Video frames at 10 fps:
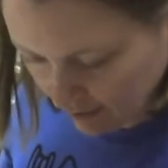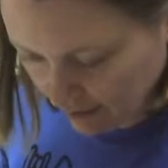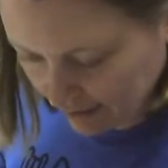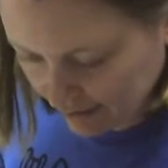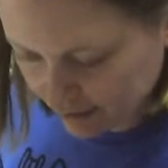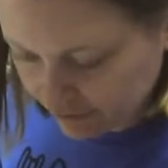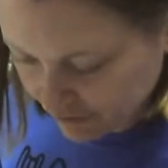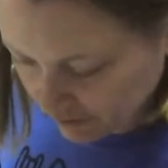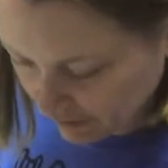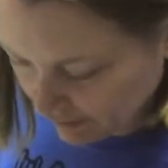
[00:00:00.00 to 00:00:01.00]
I kind of
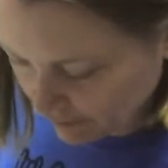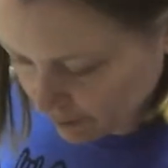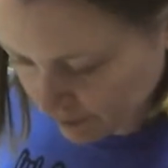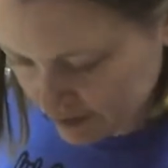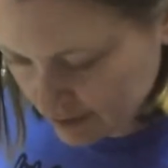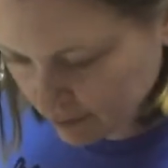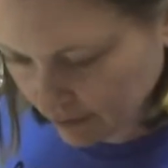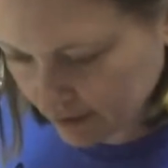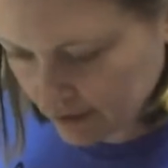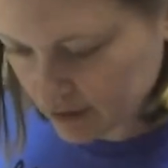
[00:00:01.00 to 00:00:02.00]
feel like on principle I
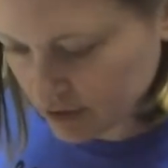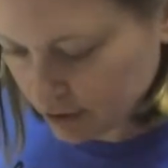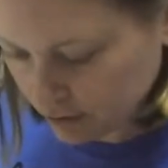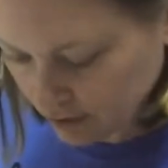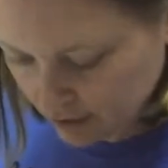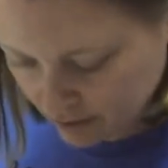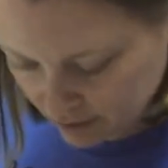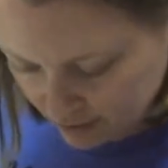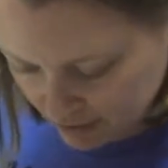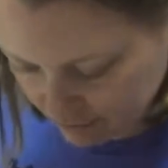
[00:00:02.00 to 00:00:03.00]
need to
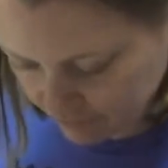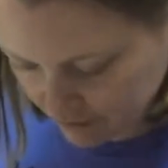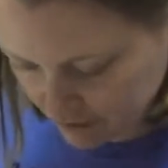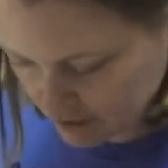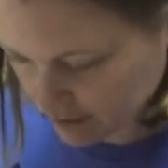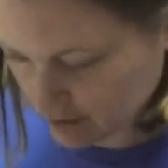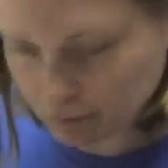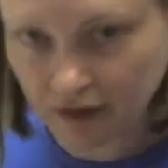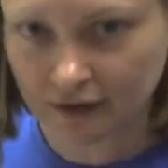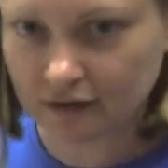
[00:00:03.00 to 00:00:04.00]
finish this
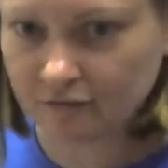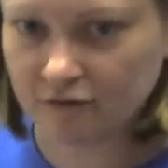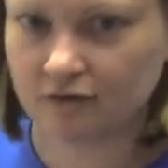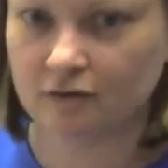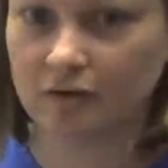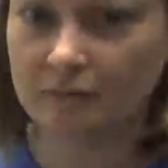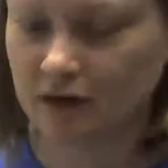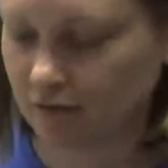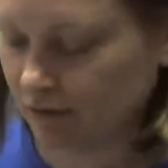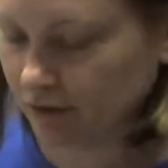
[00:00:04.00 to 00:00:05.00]
bag, even though I'm
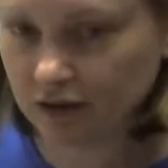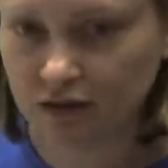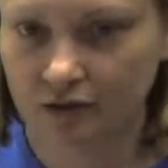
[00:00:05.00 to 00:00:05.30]
not really.